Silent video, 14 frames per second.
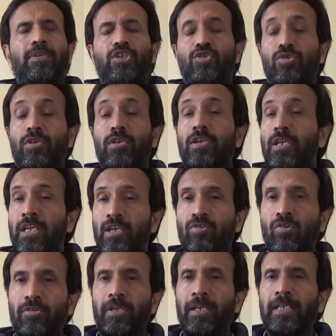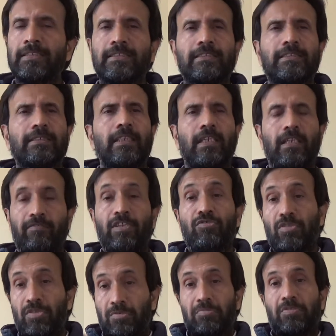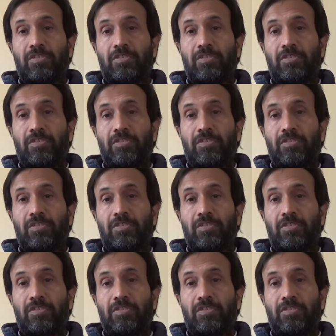urinary incontinence when you're